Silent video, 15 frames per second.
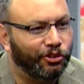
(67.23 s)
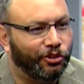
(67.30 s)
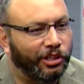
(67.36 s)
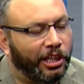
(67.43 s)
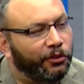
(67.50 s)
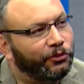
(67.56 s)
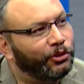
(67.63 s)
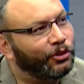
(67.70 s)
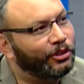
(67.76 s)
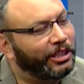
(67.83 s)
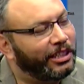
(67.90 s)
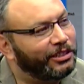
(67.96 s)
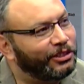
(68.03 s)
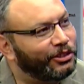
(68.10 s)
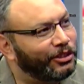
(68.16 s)
You'll have to,
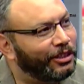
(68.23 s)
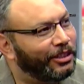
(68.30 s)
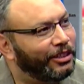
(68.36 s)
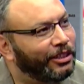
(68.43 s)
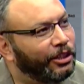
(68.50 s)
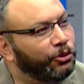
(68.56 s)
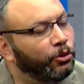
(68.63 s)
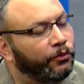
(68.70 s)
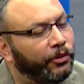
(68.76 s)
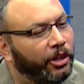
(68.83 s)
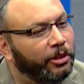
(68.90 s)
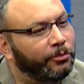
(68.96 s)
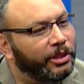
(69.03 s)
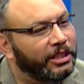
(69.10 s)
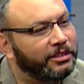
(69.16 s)
yes, the new
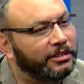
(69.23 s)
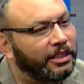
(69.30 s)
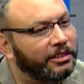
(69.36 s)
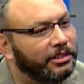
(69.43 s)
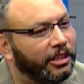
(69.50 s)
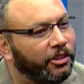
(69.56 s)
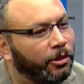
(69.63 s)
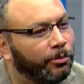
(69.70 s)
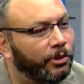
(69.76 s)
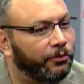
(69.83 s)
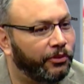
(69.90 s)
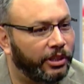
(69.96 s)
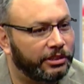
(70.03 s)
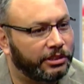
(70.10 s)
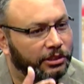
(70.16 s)
foreign minister is Honorable
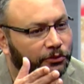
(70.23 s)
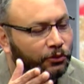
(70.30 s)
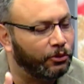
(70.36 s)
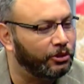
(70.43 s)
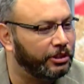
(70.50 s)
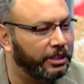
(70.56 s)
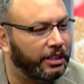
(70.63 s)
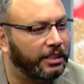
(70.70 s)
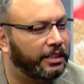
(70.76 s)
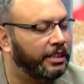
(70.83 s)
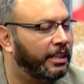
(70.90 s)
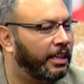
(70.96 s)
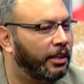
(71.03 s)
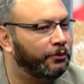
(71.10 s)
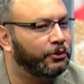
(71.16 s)
Francis Fonseca, right.
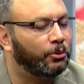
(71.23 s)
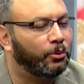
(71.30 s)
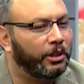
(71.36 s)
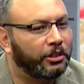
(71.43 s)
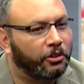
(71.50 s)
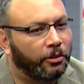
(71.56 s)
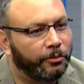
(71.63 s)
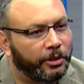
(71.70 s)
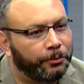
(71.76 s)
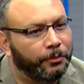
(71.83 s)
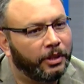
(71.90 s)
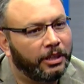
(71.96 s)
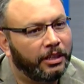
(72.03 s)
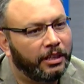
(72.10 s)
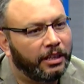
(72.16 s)
And I have to welcome him,
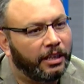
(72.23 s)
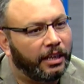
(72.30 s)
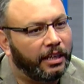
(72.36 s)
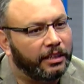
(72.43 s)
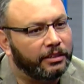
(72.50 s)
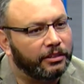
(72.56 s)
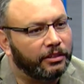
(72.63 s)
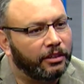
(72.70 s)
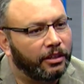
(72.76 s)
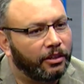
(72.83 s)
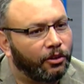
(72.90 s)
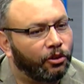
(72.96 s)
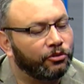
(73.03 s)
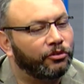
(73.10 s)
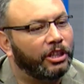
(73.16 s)
yeah, and
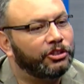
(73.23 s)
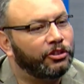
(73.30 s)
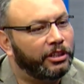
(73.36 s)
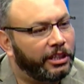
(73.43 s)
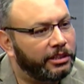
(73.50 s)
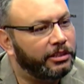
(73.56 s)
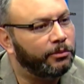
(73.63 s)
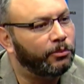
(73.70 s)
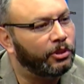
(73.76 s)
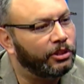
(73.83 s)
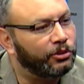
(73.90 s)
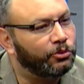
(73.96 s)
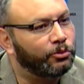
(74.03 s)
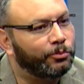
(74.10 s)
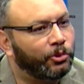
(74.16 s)
congratulate him on
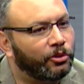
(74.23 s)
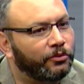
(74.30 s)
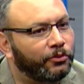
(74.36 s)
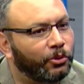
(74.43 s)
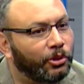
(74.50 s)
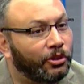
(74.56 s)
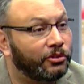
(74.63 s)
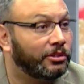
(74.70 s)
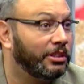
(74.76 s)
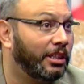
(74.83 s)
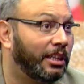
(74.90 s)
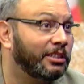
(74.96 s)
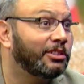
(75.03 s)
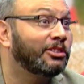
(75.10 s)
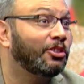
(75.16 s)
his new portfolios. He
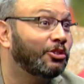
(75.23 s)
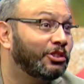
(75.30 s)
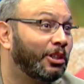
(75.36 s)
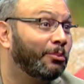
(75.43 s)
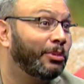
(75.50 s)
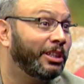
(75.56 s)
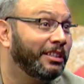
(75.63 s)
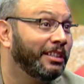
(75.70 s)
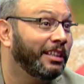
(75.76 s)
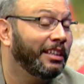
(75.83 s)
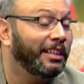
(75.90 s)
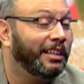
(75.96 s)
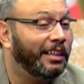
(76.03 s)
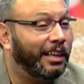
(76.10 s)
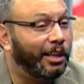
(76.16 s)
has such a big
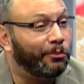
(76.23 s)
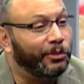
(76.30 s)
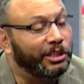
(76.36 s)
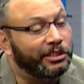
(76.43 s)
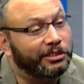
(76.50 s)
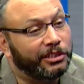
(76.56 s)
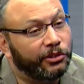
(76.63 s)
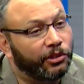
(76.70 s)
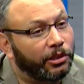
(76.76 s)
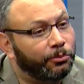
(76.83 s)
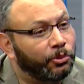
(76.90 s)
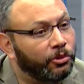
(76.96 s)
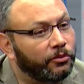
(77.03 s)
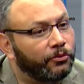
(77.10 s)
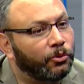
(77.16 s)
uh, ministerial
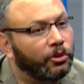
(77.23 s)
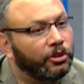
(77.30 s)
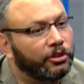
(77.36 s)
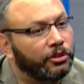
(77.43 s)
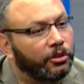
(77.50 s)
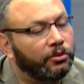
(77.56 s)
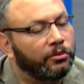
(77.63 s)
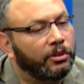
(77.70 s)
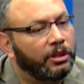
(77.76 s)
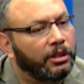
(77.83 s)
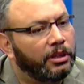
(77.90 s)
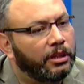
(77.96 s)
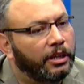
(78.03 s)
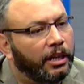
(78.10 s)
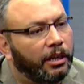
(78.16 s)
portfolio now,
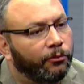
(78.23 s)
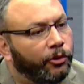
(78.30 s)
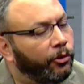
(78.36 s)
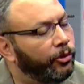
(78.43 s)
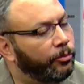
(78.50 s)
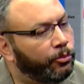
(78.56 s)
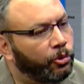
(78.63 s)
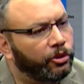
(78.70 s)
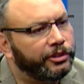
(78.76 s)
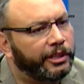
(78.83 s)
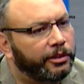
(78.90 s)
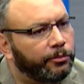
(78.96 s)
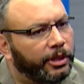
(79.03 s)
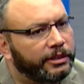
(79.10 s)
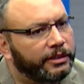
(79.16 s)
uh, very
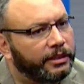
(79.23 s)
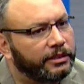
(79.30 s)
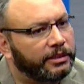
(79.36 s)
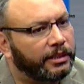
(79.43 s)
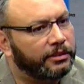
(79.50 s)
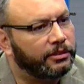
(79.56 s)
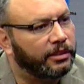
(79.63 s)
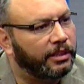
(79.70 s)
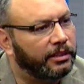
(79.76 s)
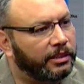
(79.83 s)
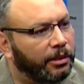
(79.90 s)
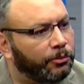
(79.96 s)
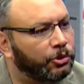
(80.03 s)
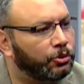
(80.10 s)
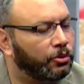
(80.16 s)
important matters, and,
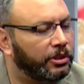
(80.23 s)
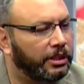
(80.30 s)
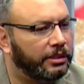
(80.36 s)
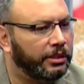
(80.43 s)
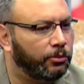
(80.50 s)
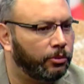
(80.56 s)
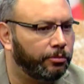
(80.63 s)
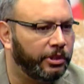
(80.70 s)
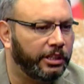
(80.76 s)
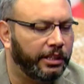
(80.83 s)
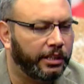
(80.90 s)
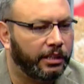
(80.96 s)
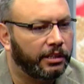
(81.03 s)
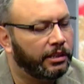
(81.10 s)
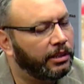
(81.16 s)
and I'm sure that he will be
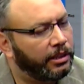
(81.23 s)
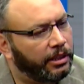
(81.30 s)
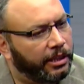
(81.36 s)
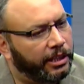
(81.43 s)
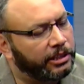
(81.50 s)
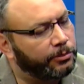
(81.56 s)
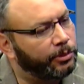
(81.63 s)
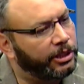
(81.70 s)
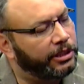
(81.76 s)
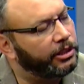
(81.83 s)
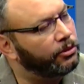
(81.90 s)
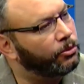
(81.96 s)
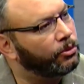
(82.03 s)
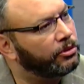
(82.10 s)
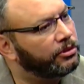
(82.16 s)
here
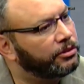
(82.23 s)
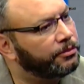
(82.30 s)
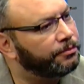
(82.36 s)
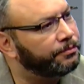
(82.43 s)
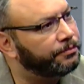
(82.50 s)
explaining those.